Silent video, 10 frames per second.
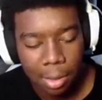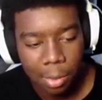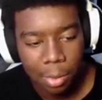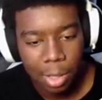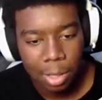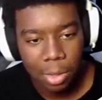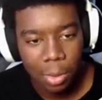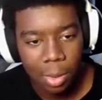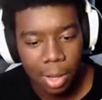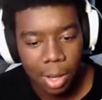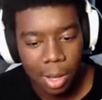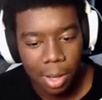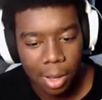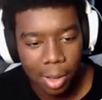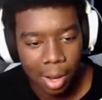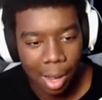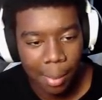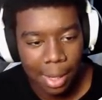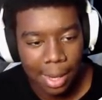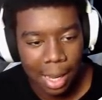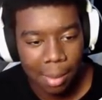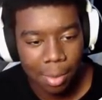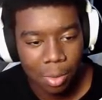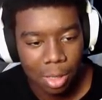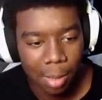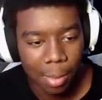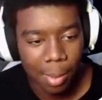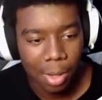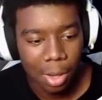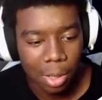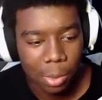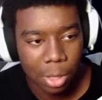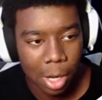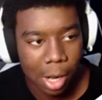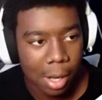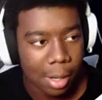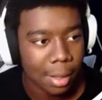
What's going on? I'm gonna name you some. I'm gonna call you Jerk.